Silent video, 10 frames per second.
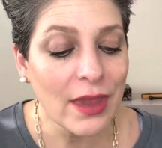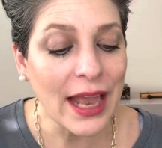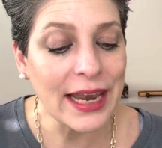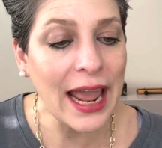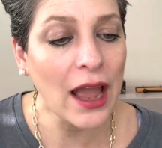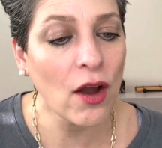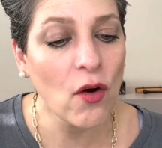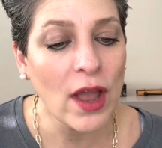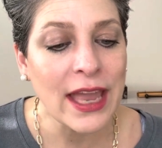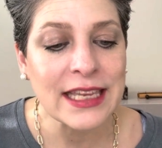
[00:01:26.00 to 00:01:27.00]

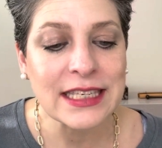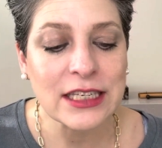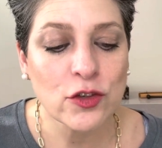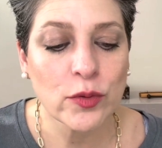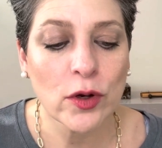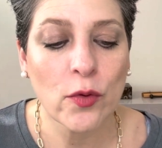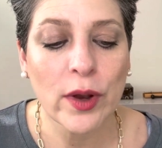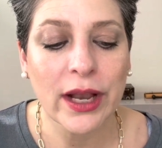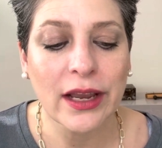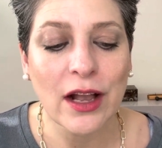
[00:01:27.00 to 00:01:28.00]
Now, just real
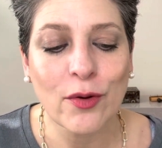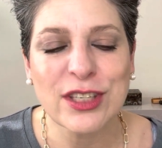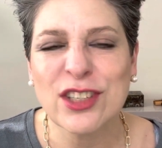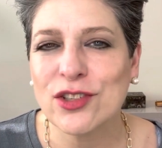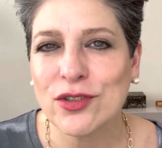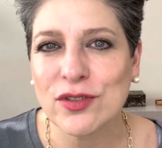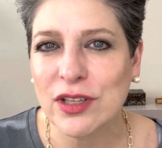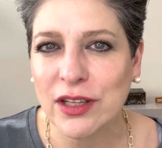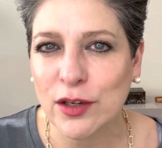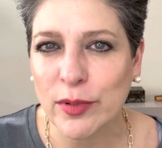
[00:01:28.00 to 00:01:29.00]
quick, I always introduce
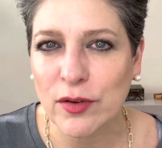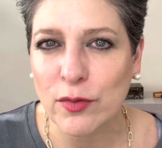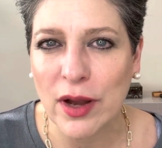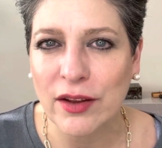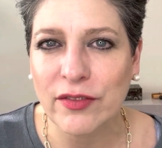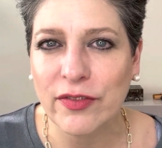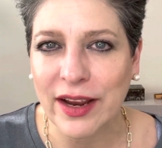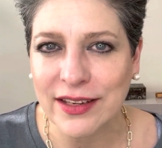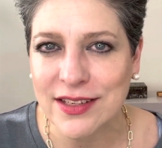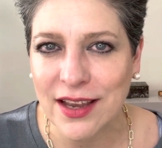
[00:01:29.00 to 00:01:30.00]
a little bit of what
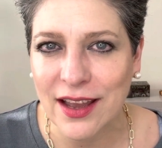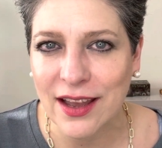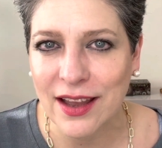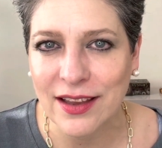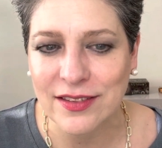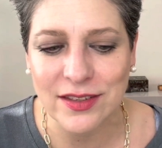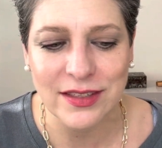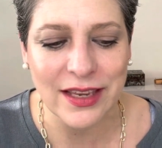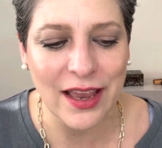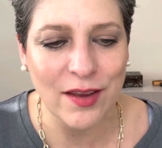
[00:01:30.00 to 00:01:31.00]
Fragrantica has to
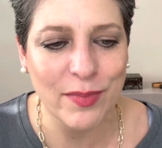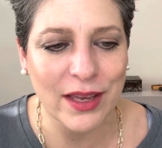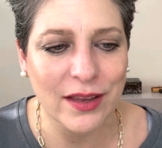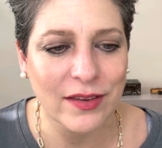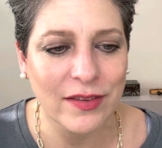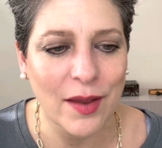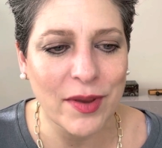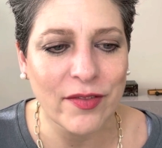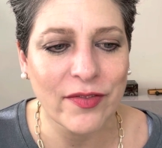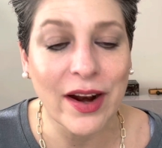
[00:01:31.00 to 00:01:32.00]
say
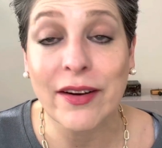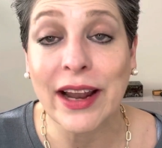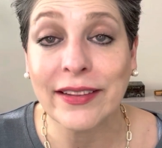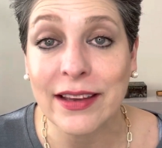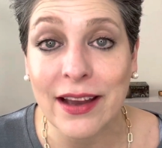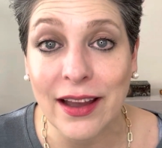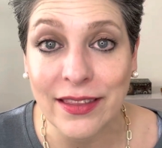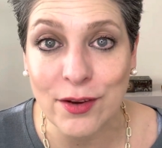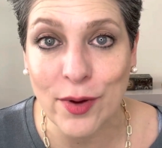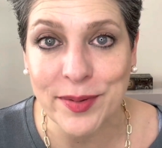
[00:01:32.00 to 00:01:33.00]
Fragrantica,
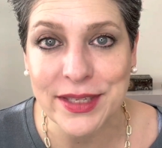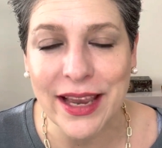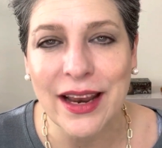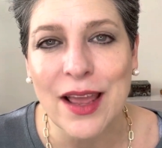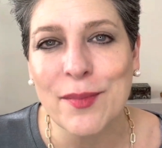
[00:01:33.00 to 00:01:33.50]
the website,